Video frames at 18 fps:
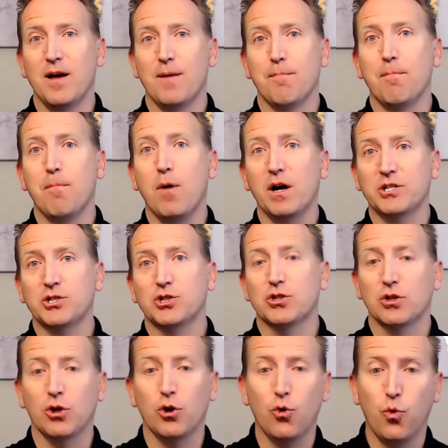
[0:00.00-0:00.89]

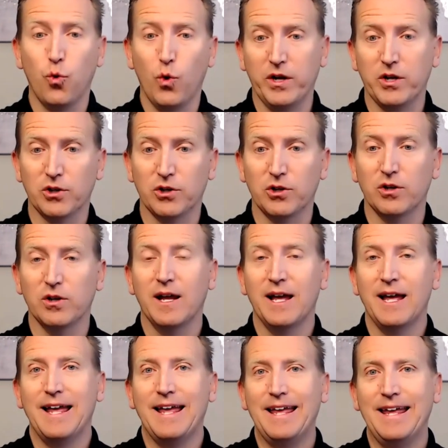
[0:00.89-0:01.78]
much
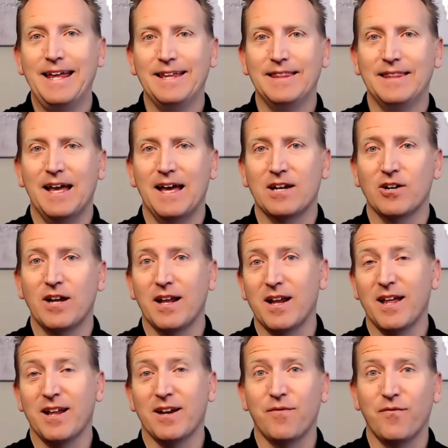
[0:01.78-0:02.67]
quicker in that
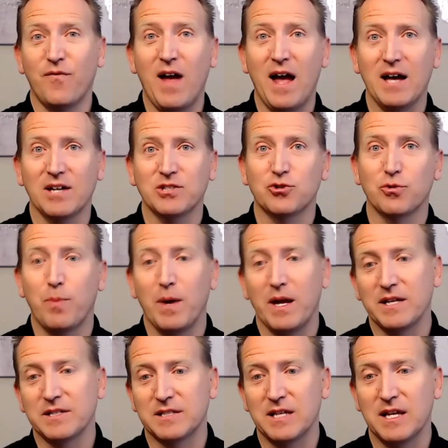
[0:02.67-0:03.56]
at a faster
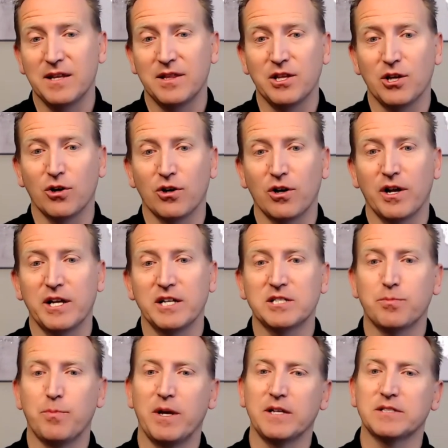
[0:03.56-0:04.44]
pace in the RIA
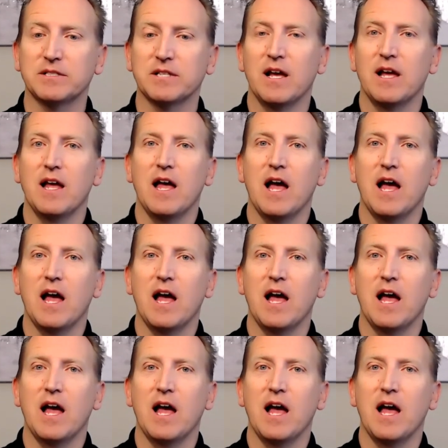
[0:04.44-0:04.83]
space.